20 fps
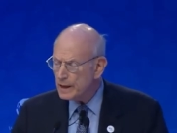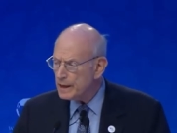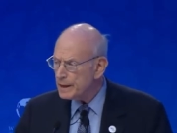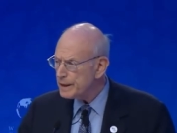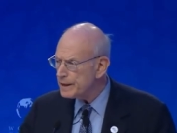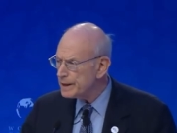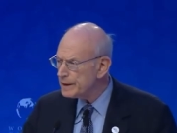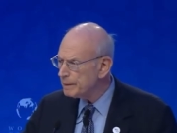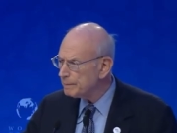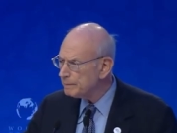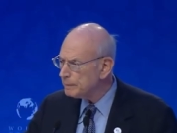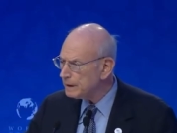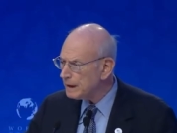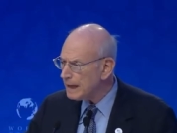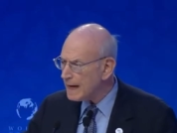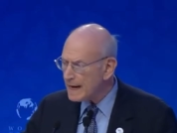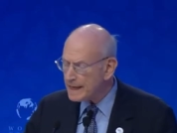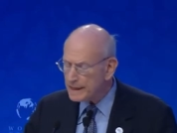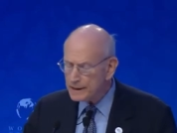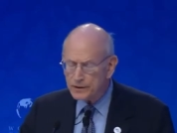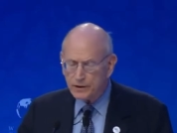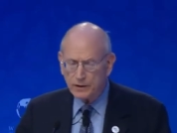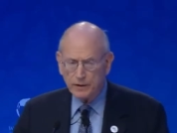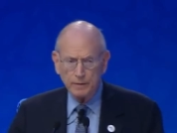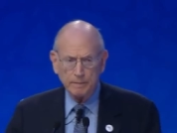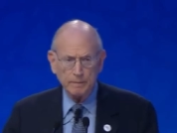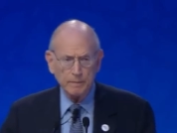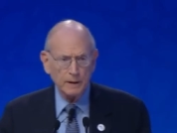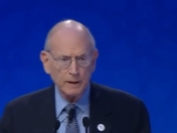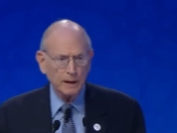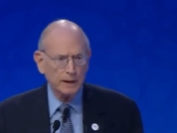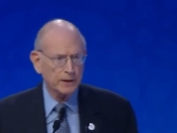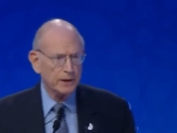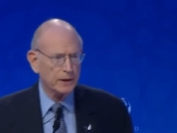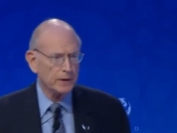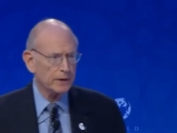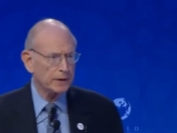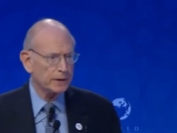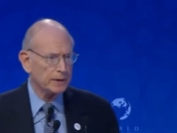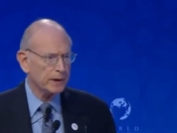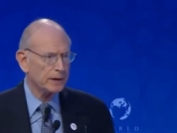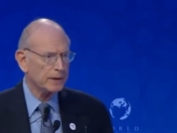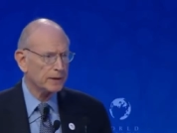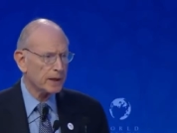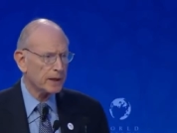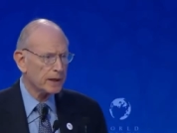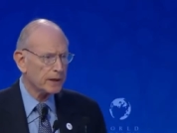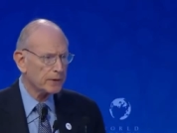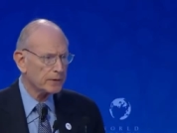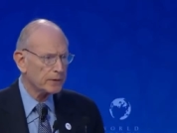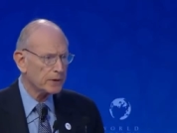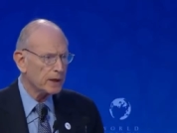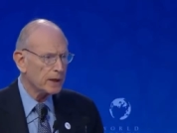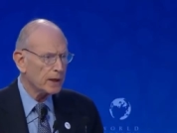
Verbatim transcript: He applied it to the military dictators